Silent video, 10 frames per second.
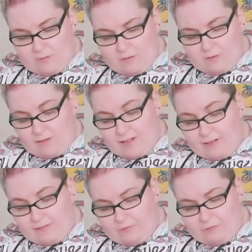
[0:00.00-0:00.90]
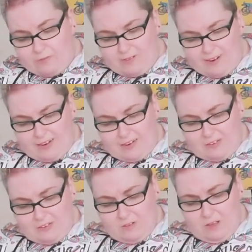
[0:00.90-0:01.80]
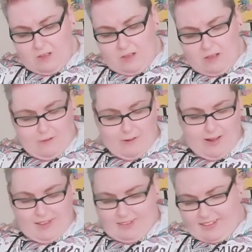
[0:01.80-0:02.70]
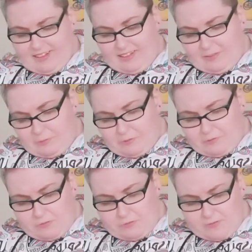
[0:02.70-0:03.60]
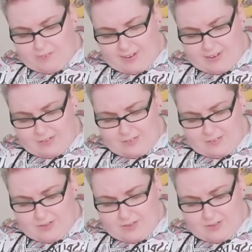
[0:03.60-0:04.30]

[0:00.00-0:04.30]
like 4 fingers, well I tend to put 4 fingers